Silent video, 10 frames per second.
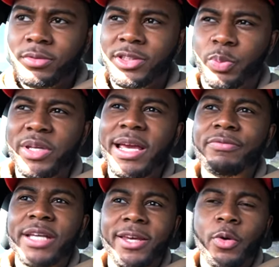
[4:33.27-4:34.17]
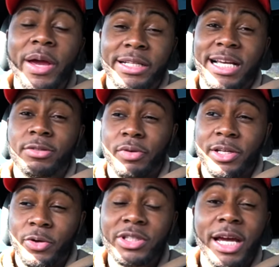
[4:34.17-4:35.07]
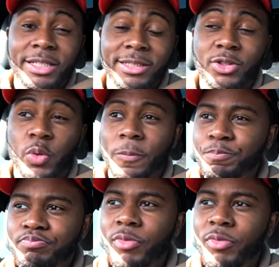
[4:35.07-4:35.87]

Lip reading: Because when you have takeaway and it tastes really good, you get addicted to it.